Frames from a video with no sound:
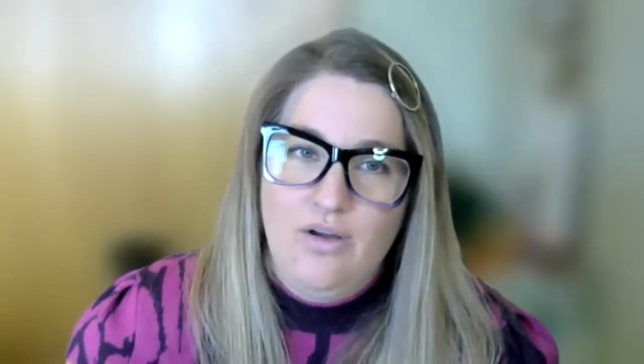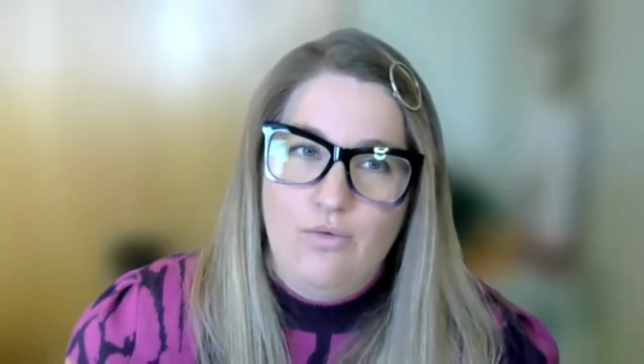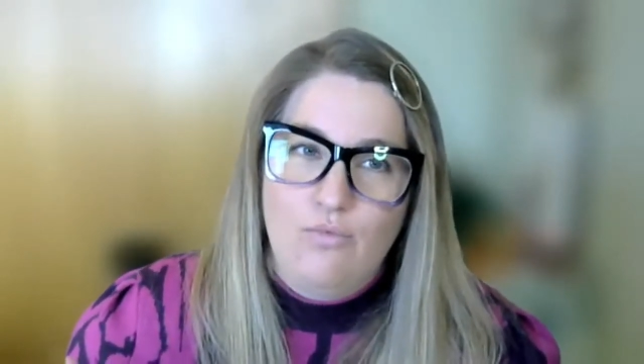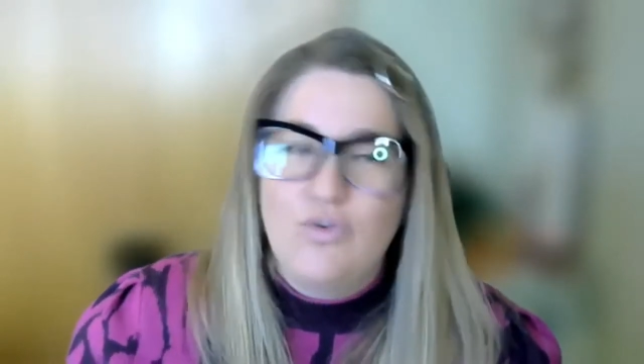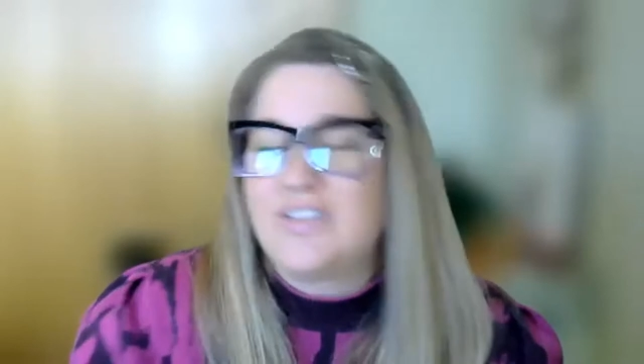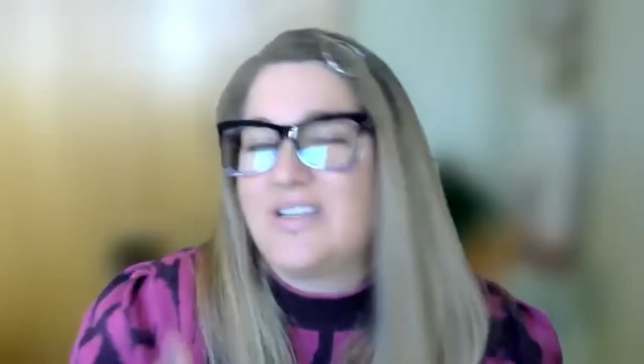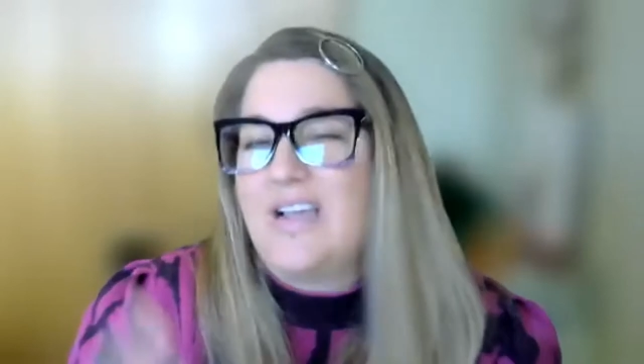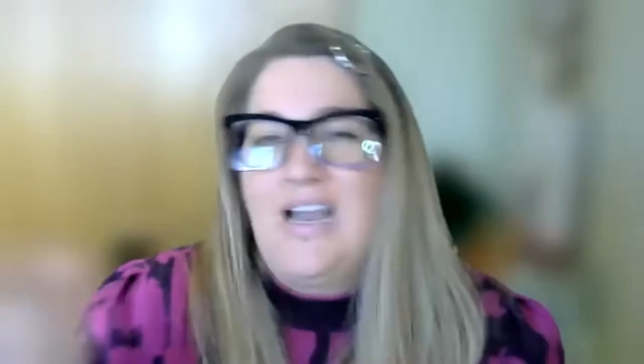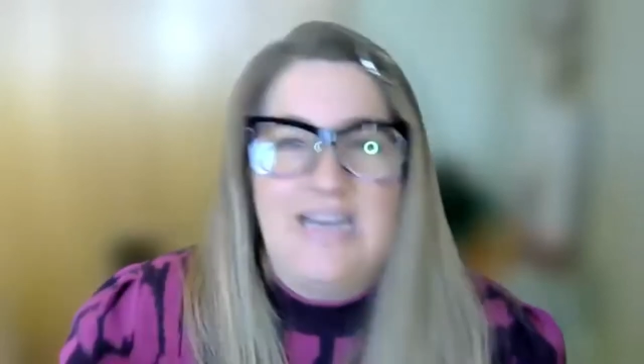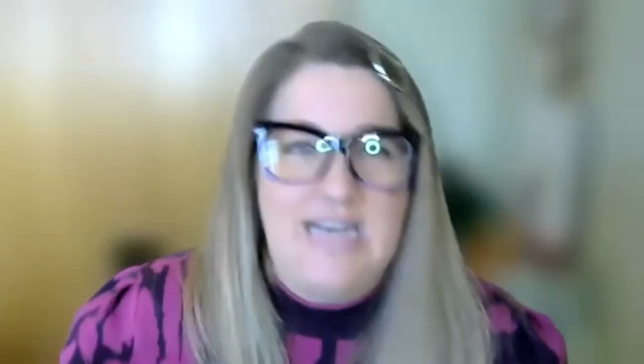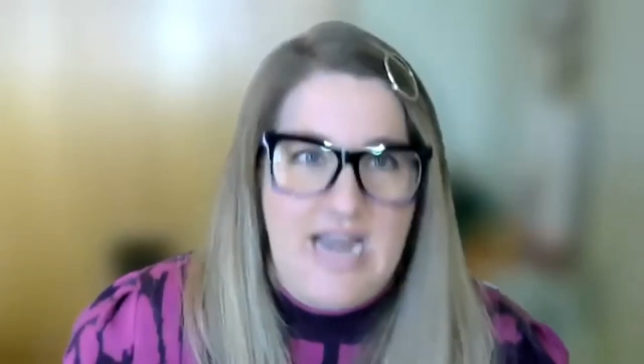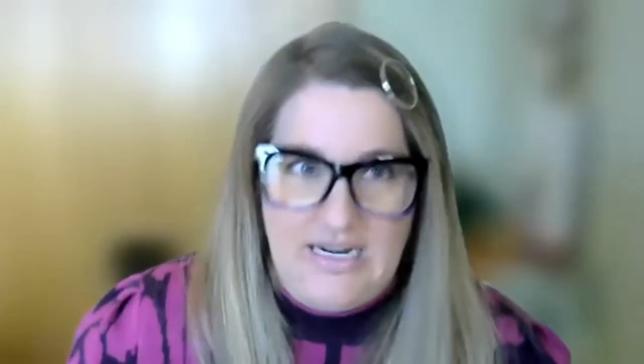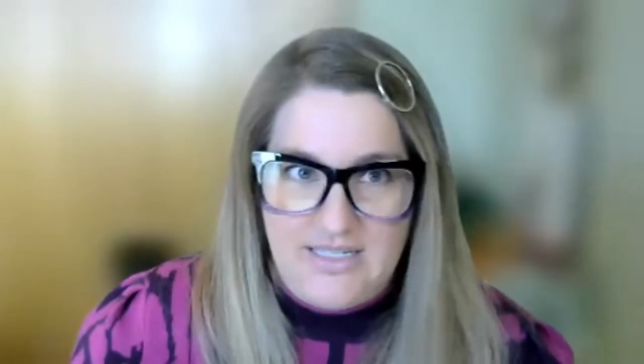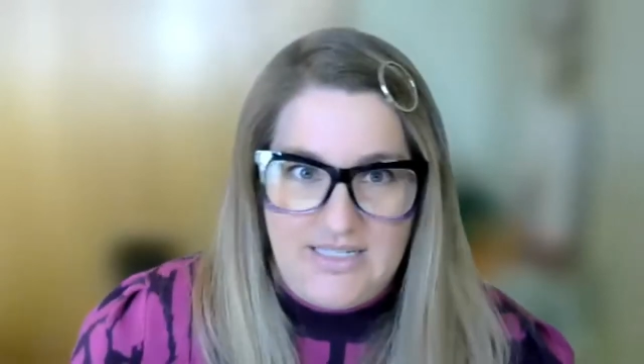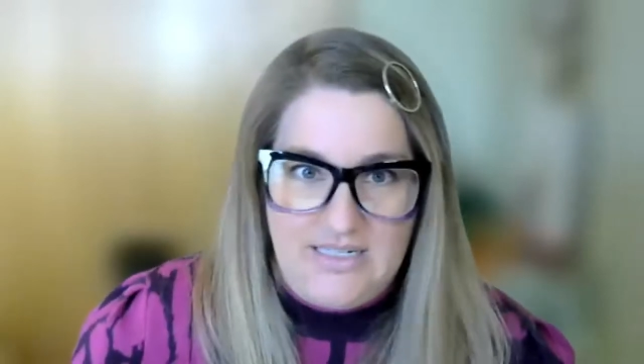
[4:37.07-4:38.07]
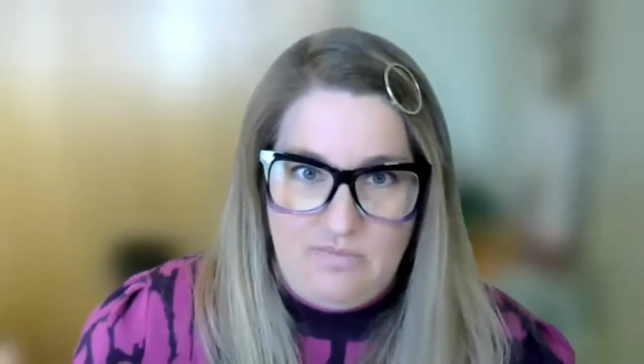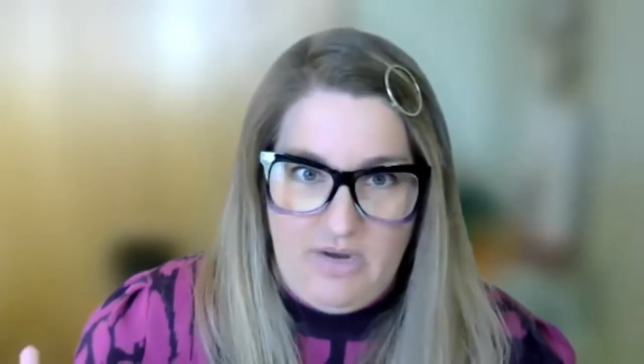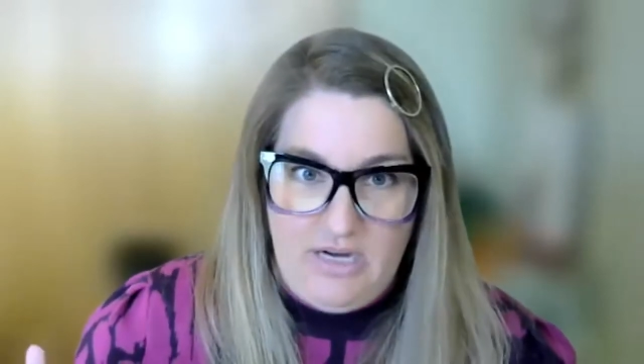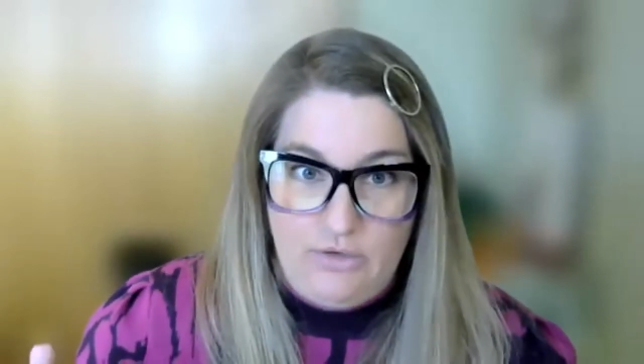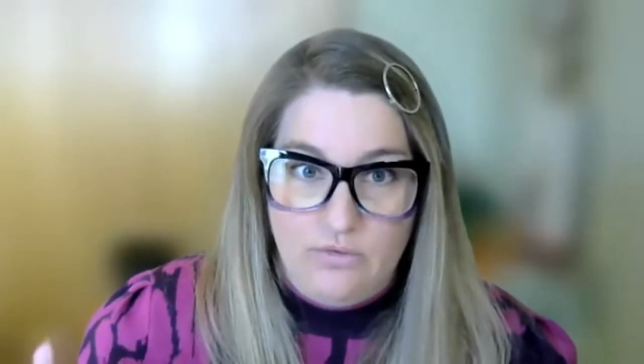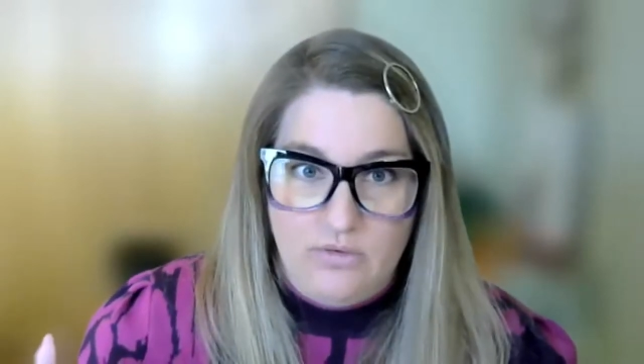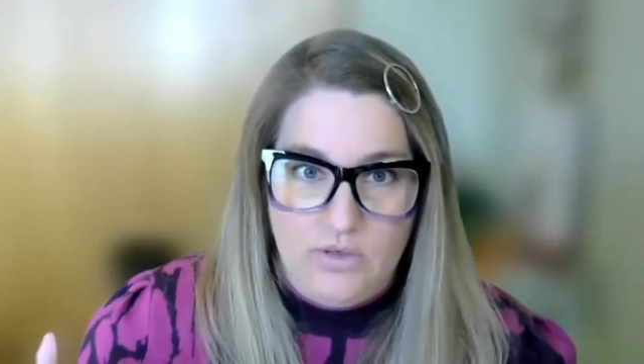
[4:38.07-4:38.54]
what's kind of next in
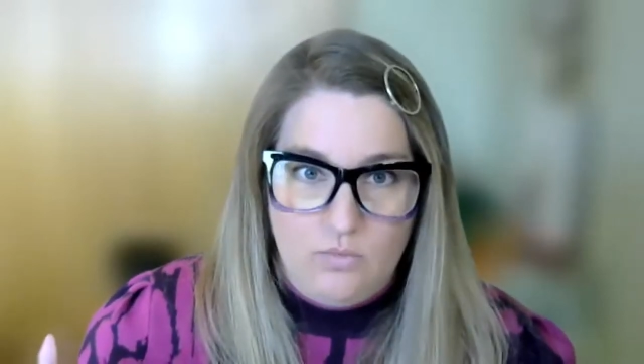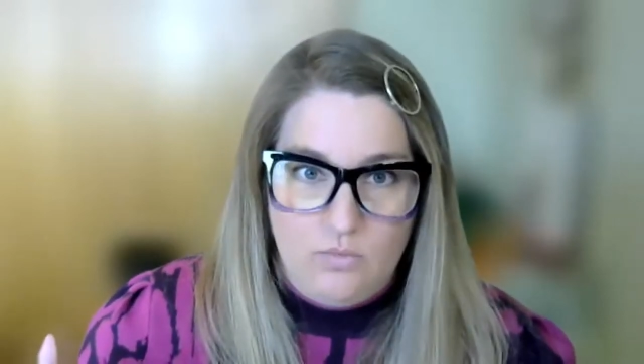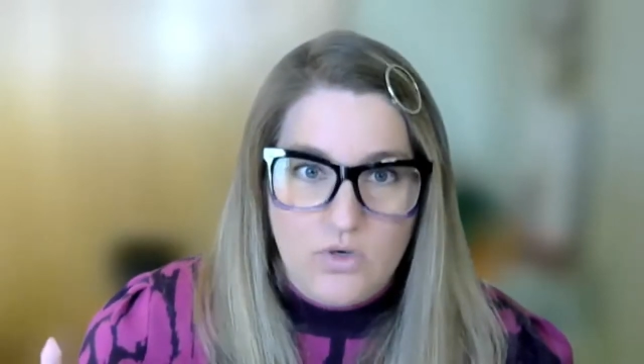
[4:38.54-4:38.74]
my career?